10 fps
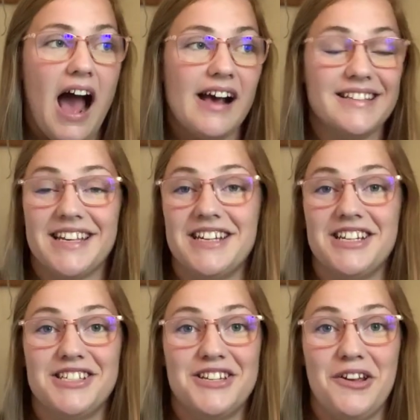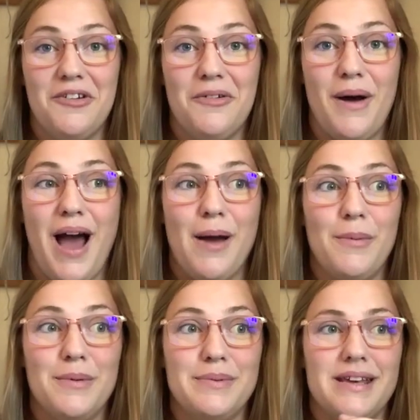because I just knew I
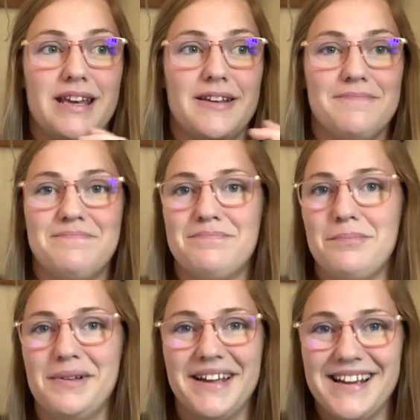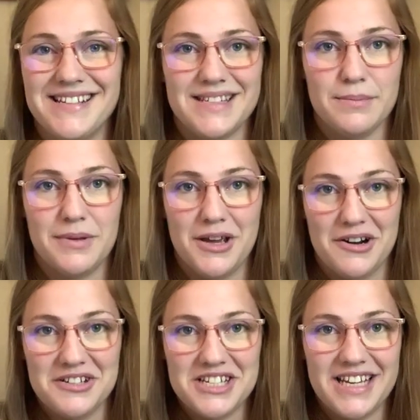would be playing some
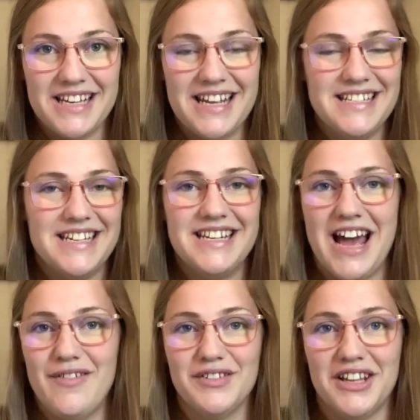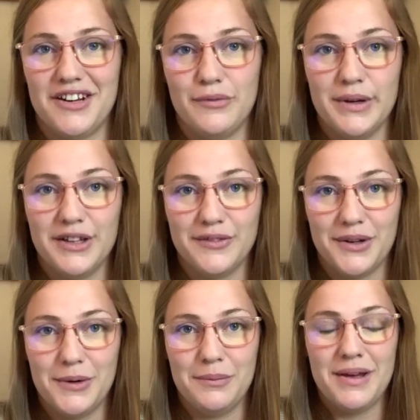yarn chicken and didn't have a lot of wiggle
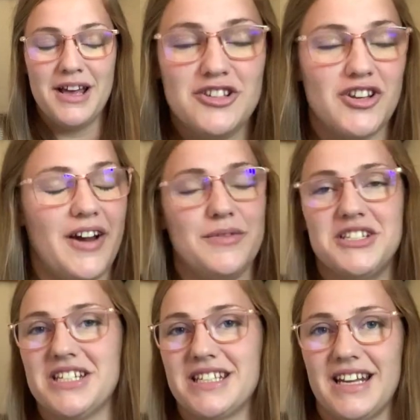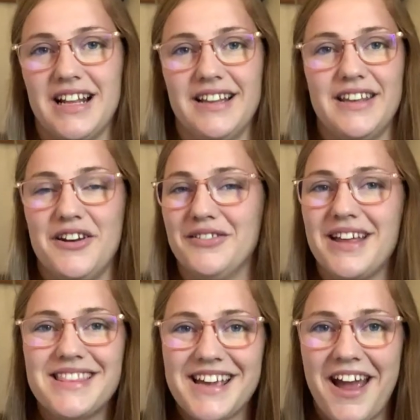room. So I was just gonna, you know,
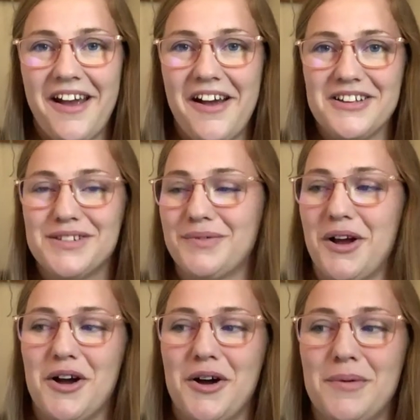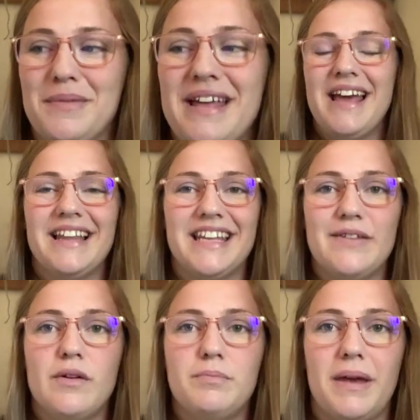let the chaos roam, leave
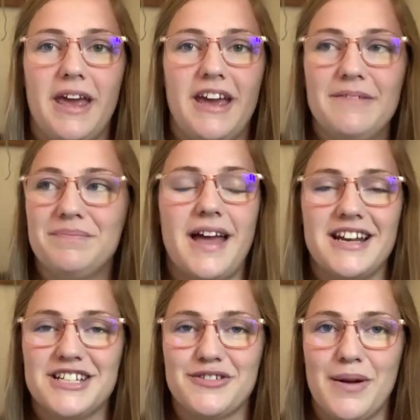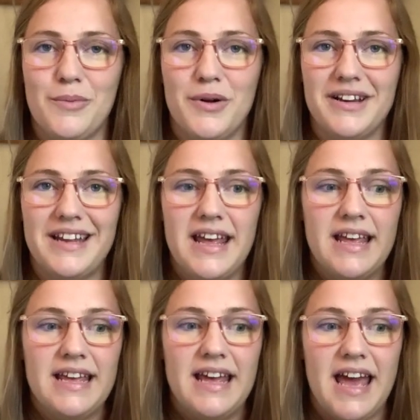it be. I just grabbed one
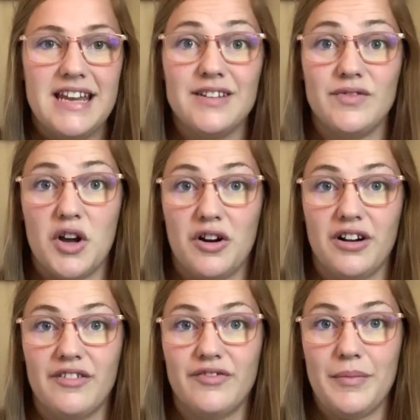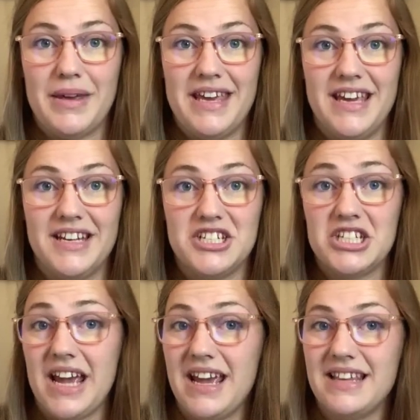end of yarn from each
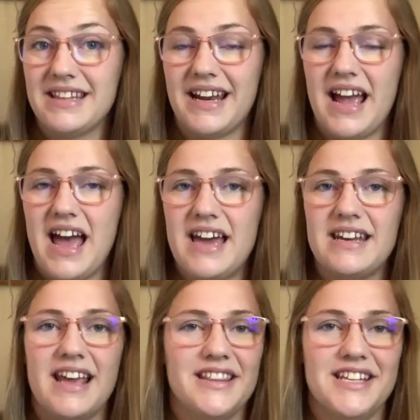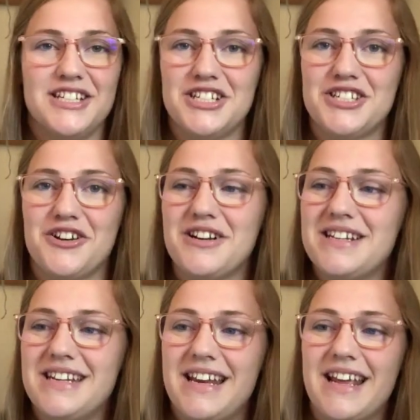cake that I had and then just started
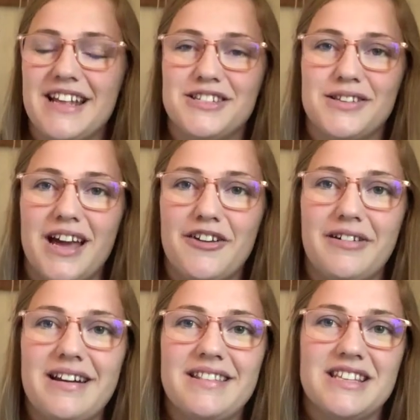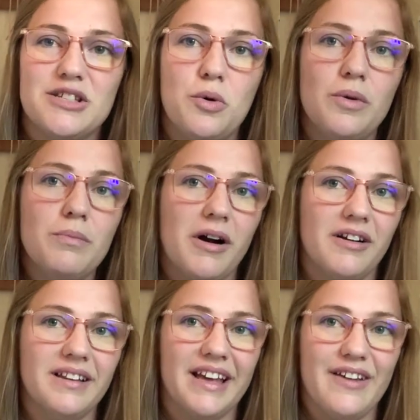knitting and so that created this cool
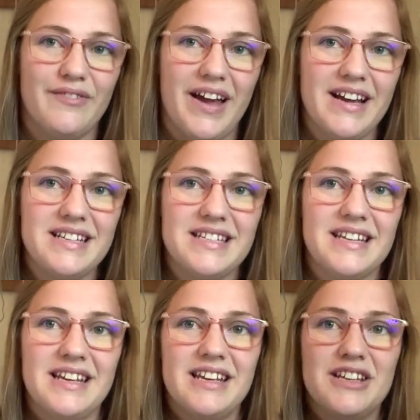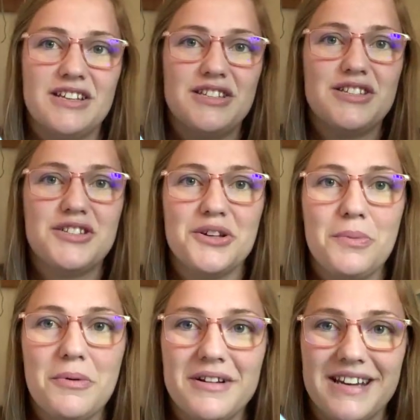marling effect.
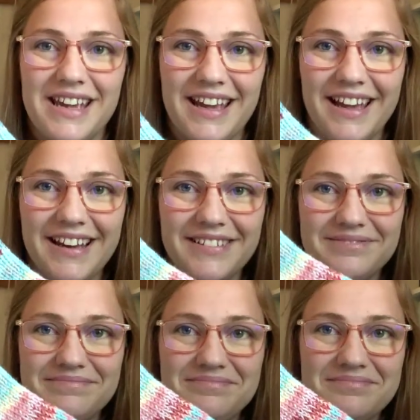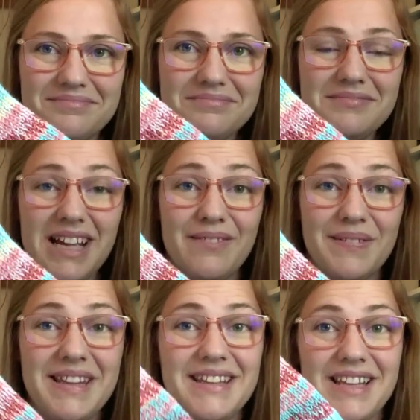Super neat. I
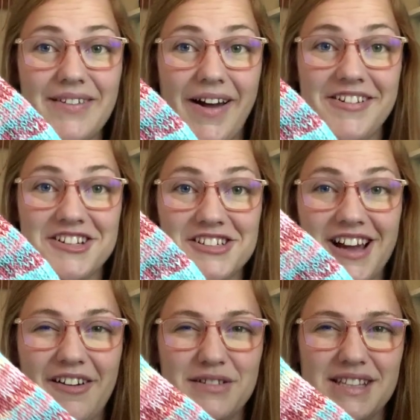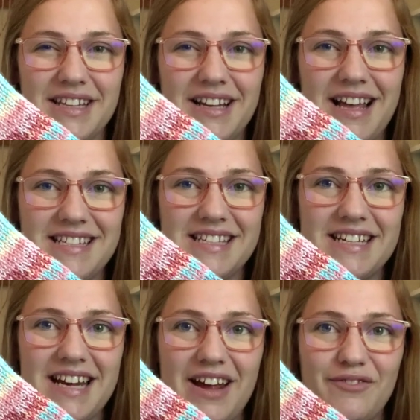really love how it turned out. I was a little
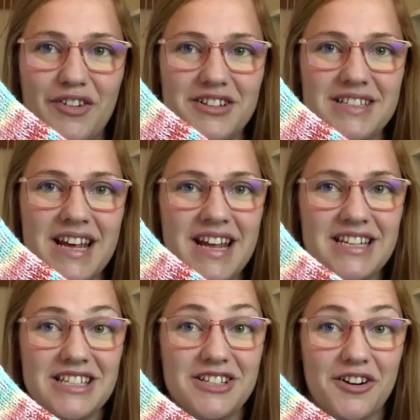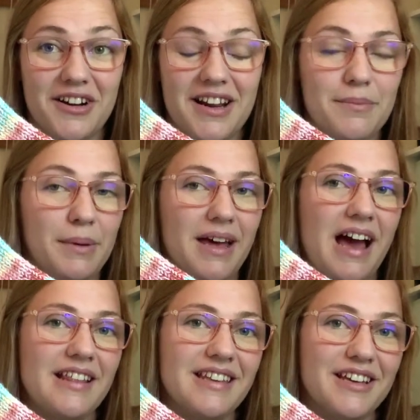hesitant at first to start it, but I
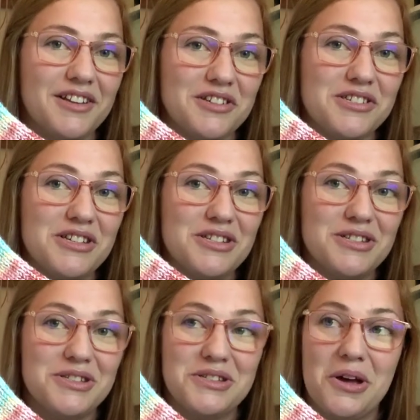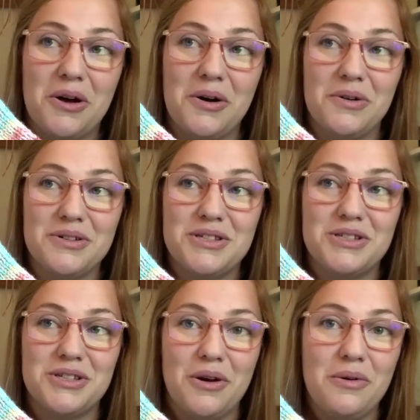think it looks so,
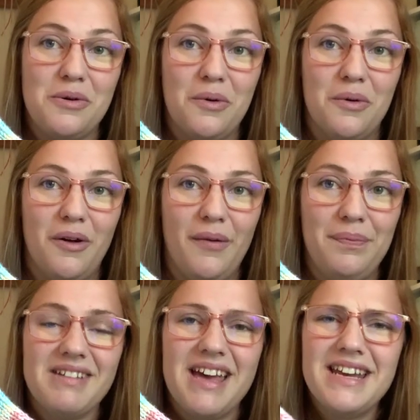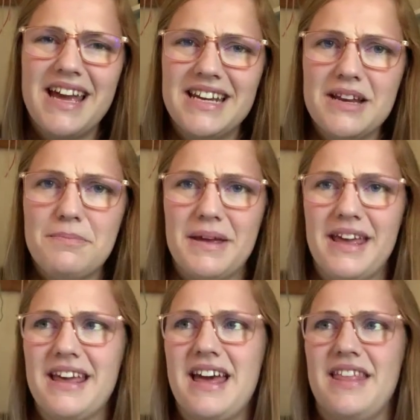so cool. And it ended up
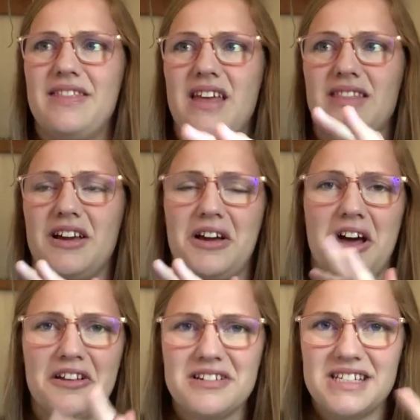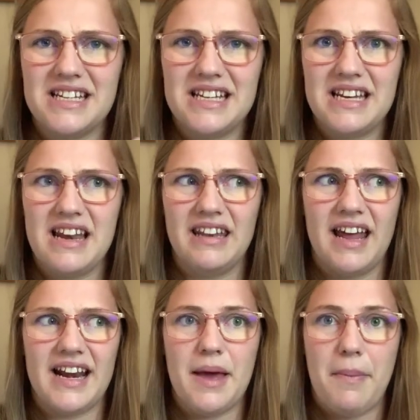being that the colors didn't
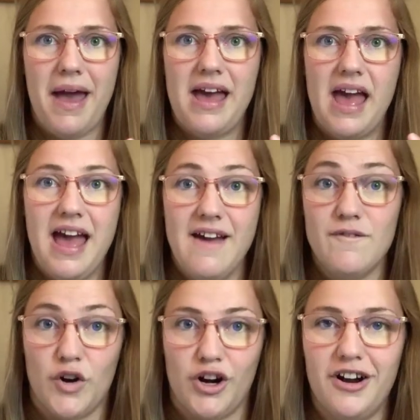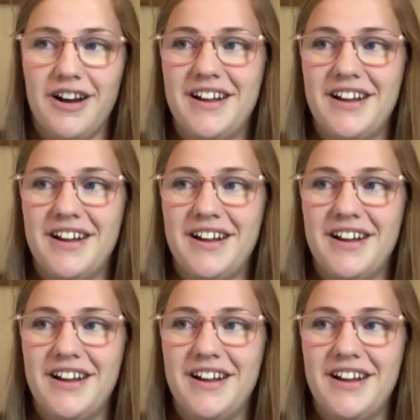line up ever.